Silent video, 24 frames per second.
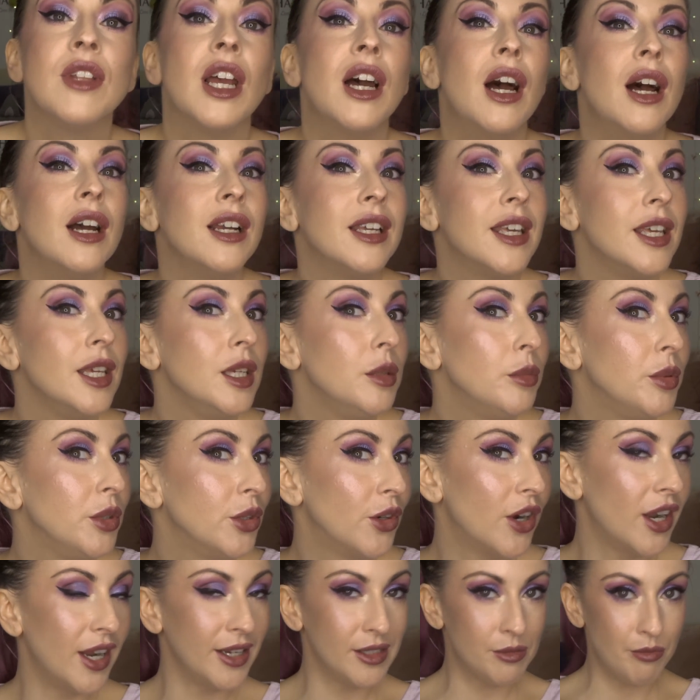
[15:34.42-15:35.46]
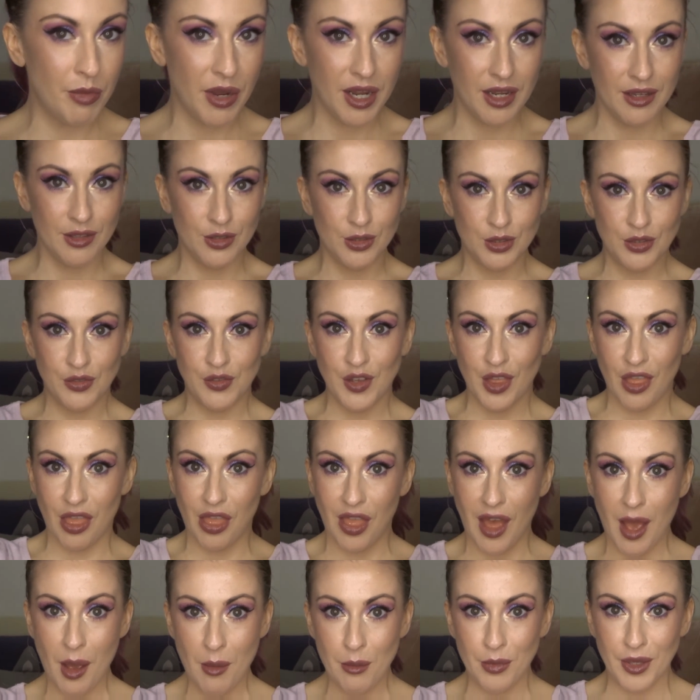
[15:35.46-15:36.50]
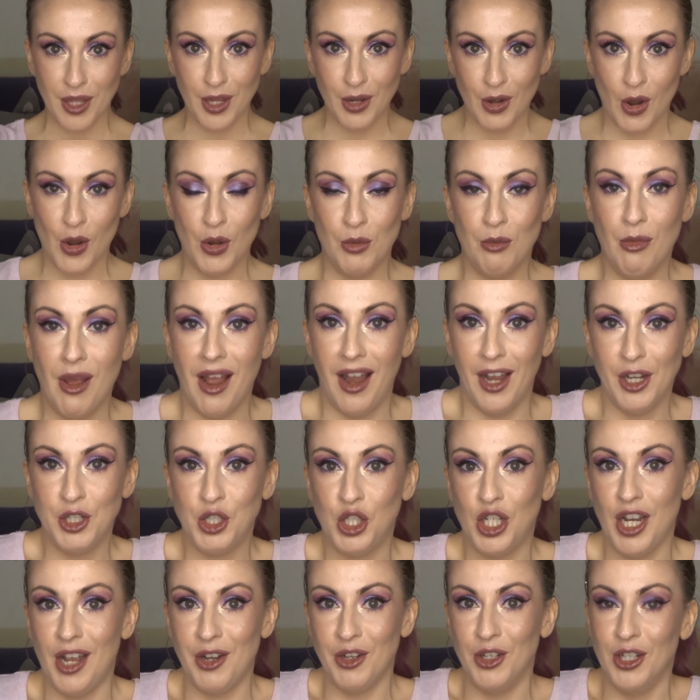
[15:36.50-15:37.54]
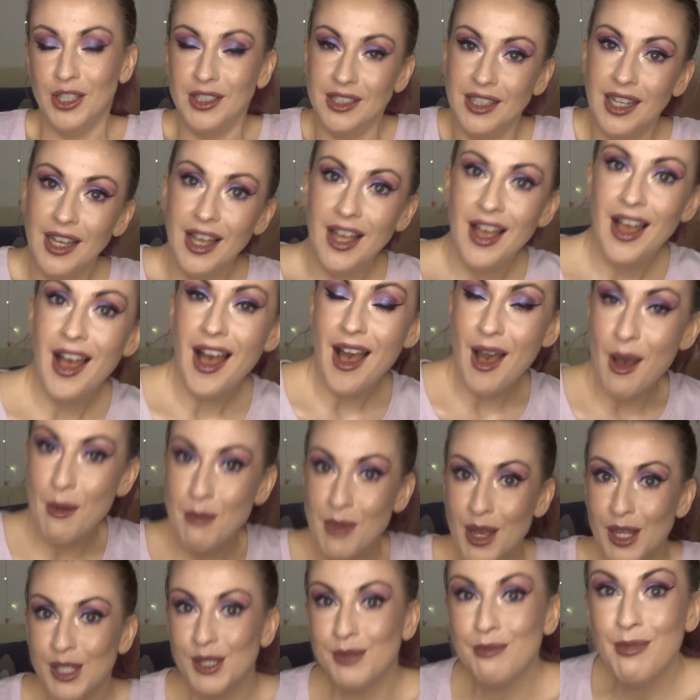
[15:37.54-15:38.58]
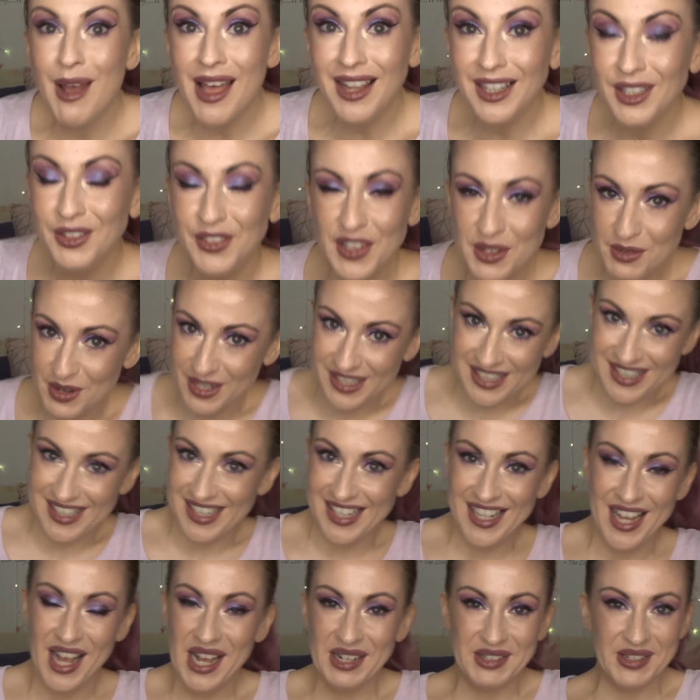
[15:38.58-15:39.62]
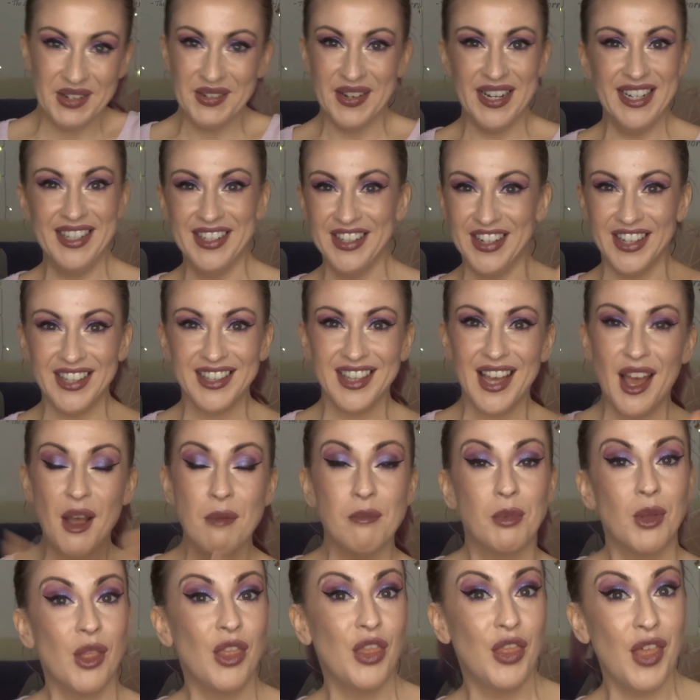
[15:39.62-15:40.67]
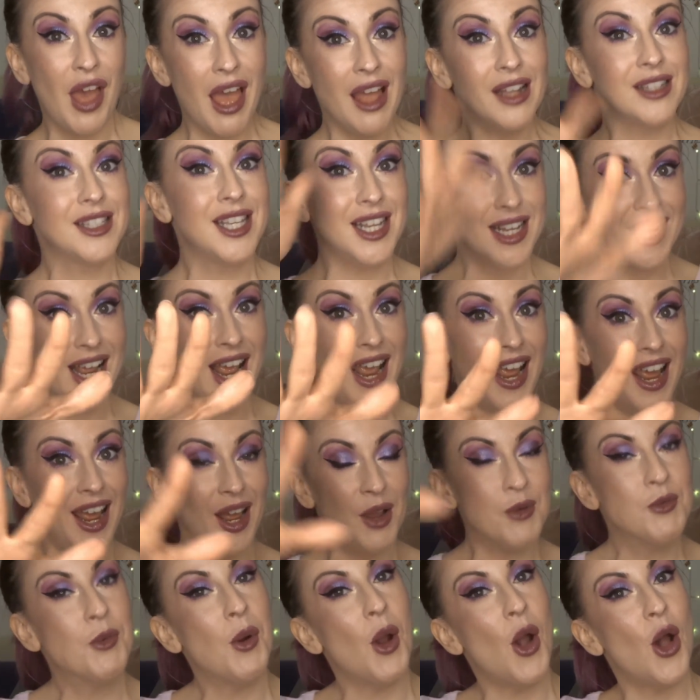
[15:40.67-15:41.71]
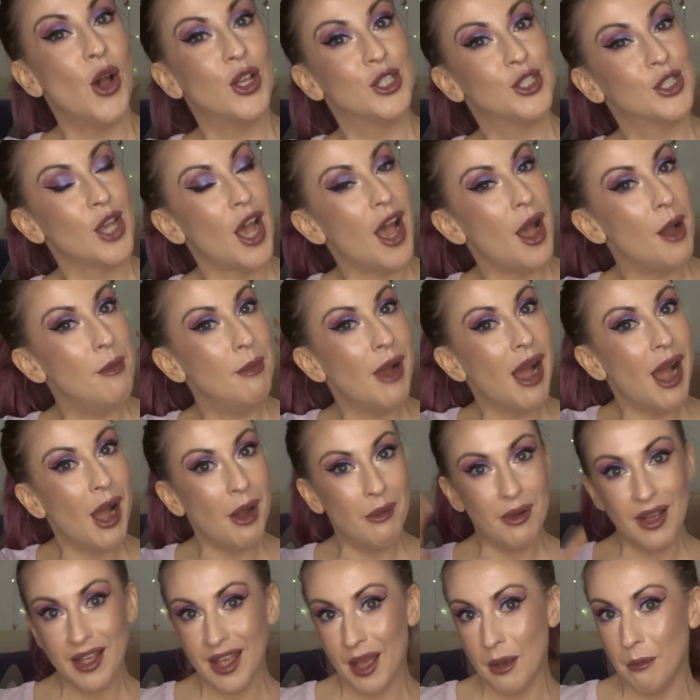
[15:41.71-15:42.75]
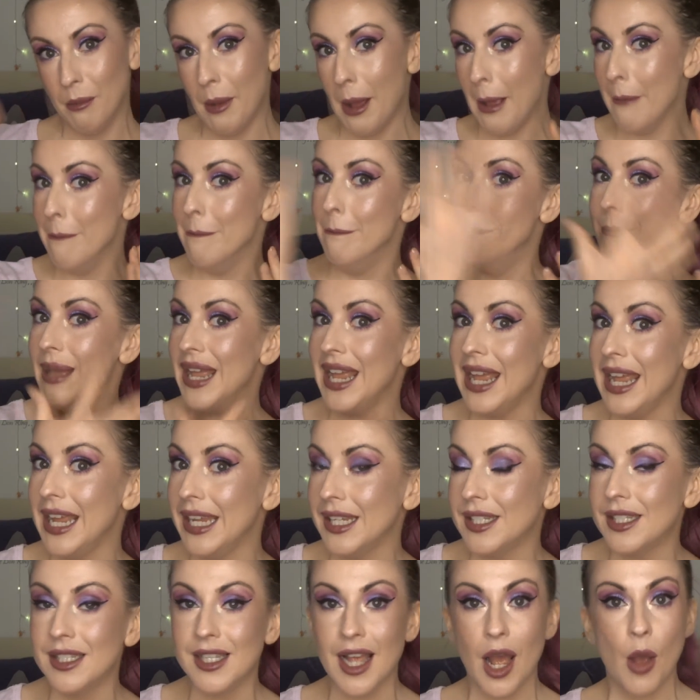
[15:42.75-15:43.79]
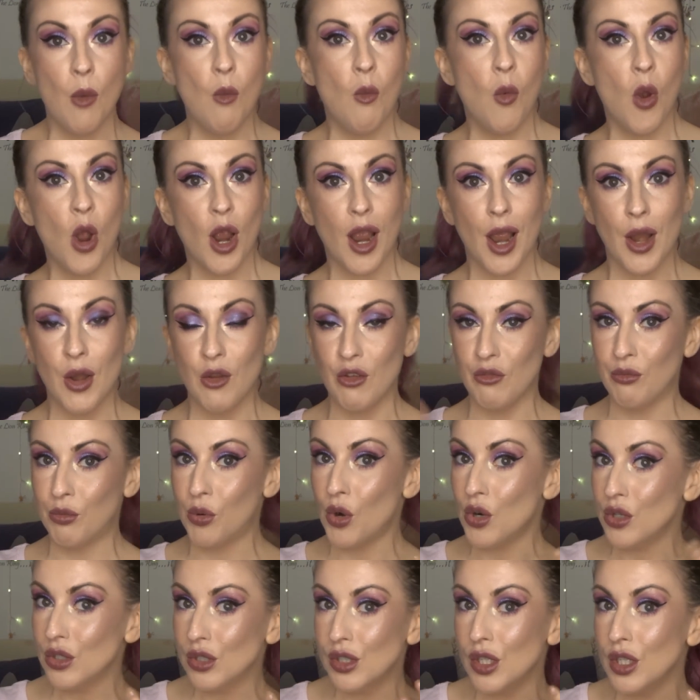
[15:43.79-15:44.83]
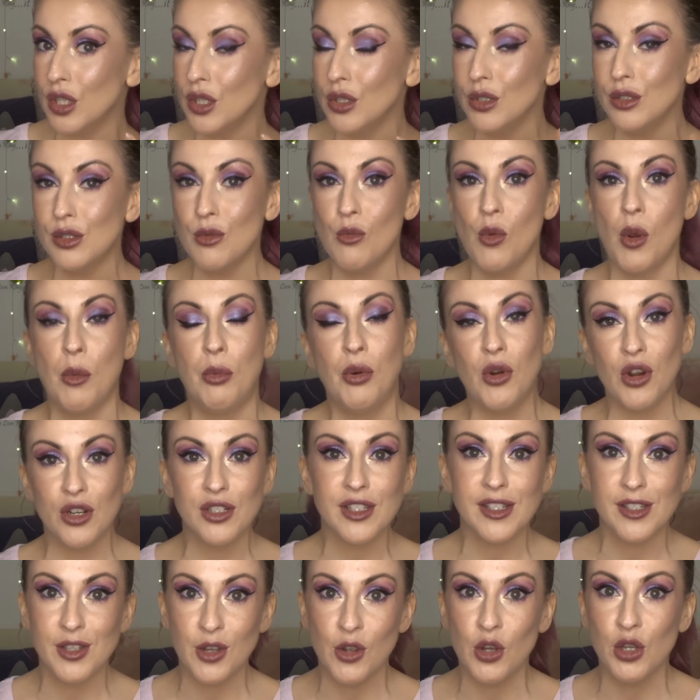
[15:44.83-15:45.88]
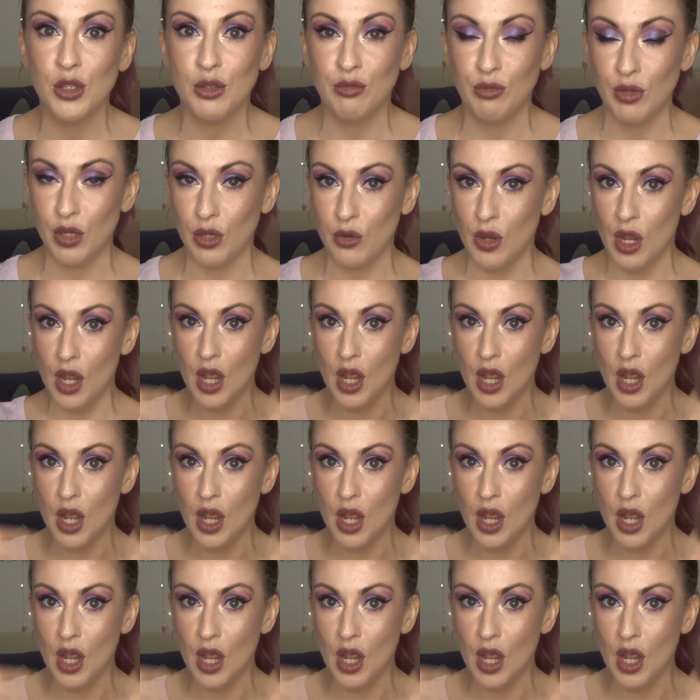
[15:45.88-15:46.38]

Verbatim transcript: Uh, keep your eyes peeled for that being on my channel um, as well if you want to see how I went and got that but that today was um, how I get my base and what kind of products I use and what process I go through